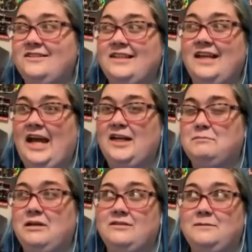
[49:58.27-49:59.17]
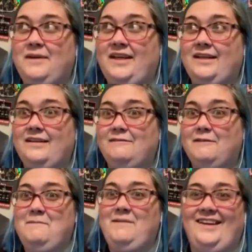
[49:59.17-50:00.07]
just get hash browns and bacon if
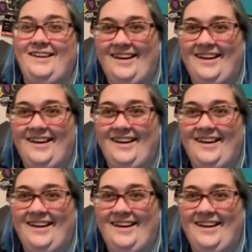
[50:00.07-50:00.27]
I make